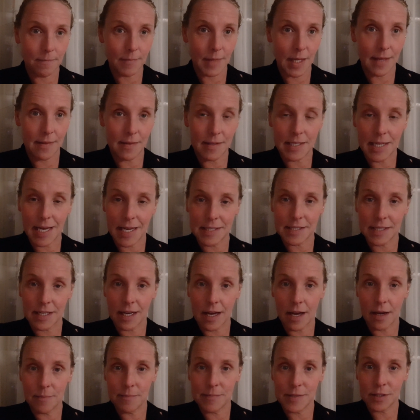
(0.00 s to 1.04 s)
in the days to
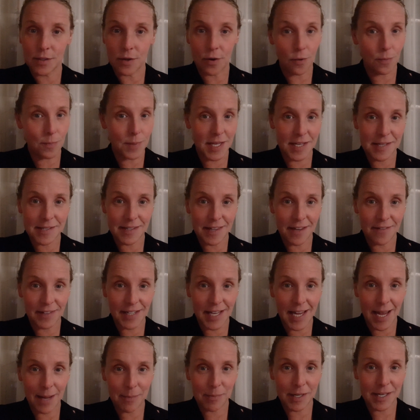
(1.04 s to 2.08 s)
come. So peace, love, and
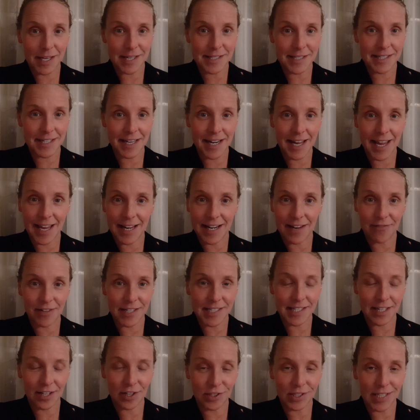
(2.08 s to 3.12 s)
happiness today and every
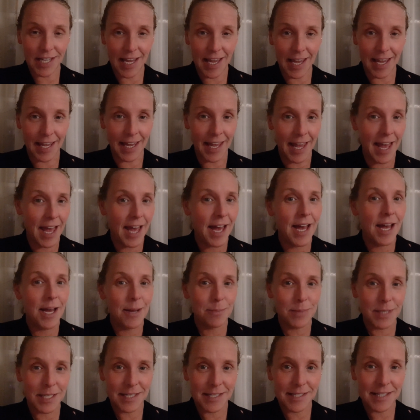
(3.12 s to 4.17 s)
single day.
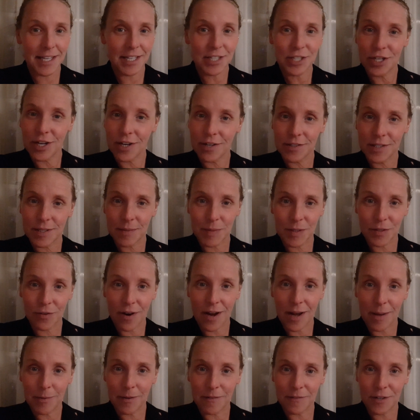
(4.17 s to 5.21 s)
Please like, share, and
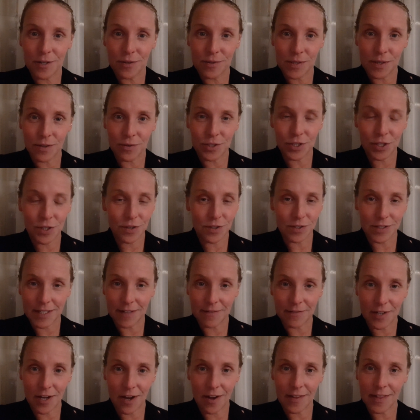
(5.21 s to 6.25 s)
subscribe if you so choose.
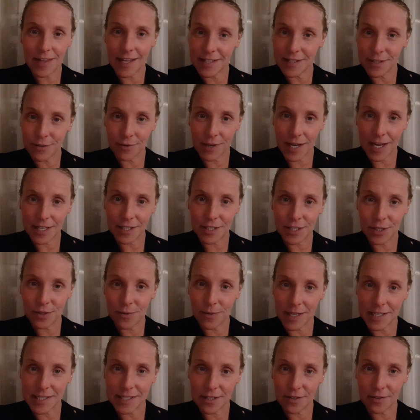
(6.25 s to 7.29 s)
If not, that's okay too.
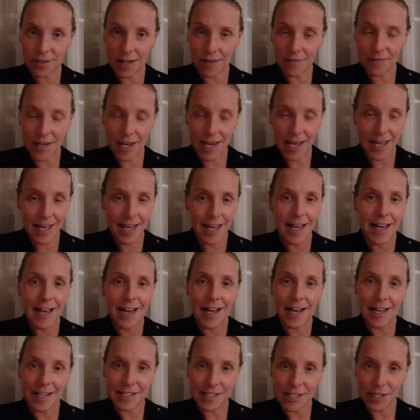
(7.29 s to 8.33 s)
I still love you.
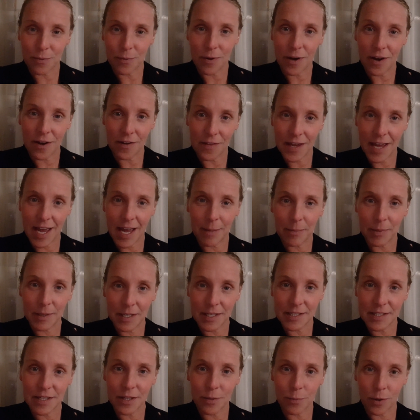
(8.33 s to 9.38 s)
I still want all the
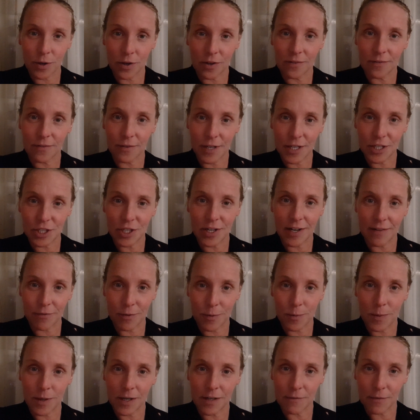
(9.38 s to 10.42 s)
happiness in the world for each and every
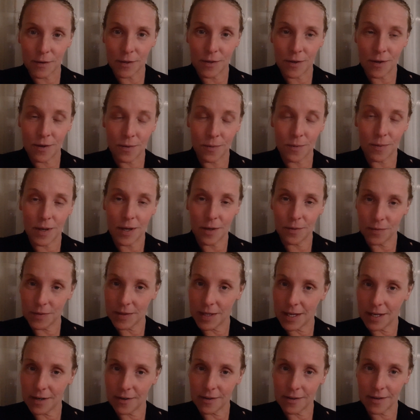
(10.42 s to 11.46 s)
one of you out
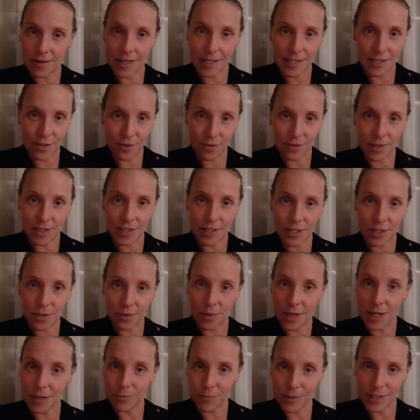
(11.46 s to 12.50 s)
there. I certainly do.
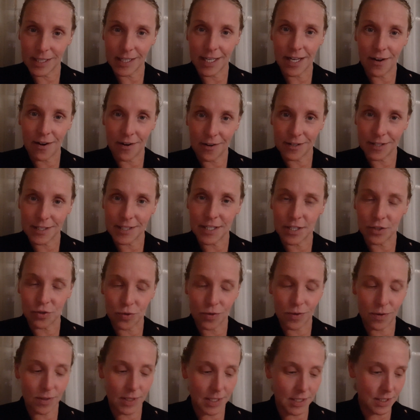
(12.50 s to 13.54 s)
I really, honest and
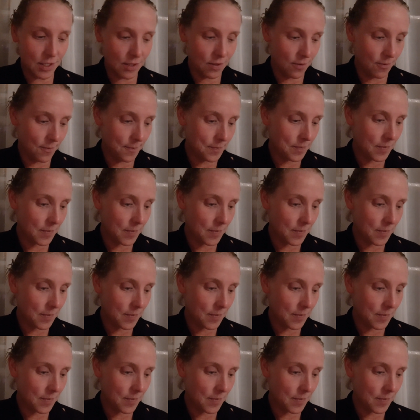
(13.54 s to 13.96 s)
truly do.